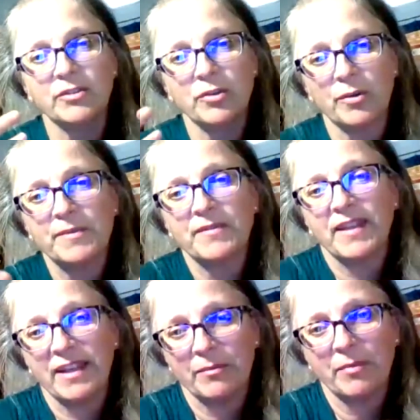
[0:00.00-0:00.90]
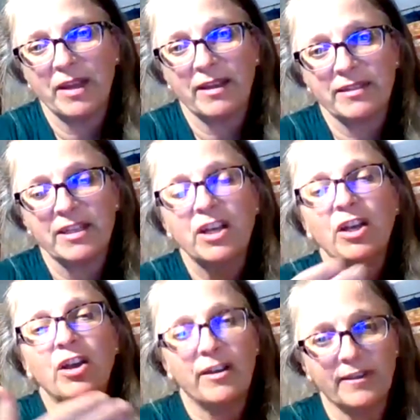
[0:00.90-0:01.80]
terms of the impact
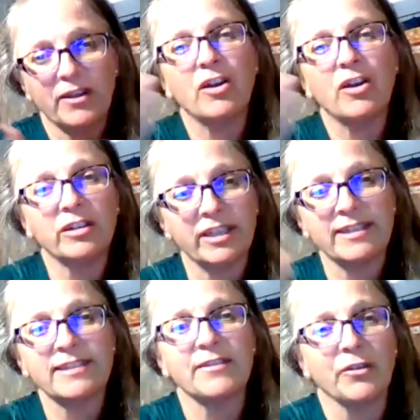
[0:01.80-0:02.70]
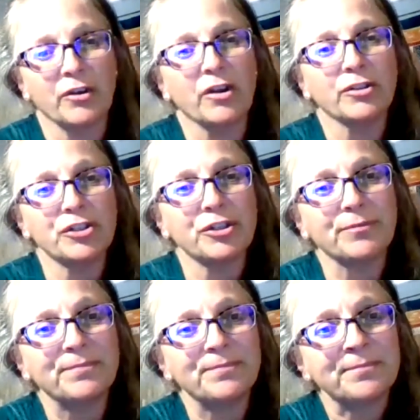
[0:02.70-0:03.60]
on the Congolese and their
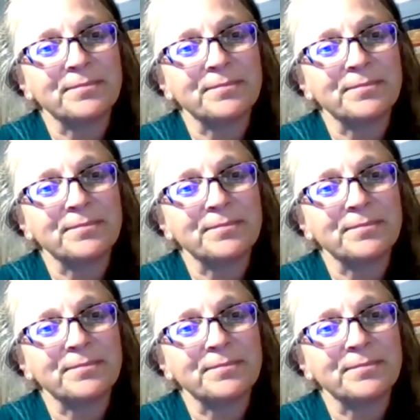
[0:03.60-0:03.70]
culture?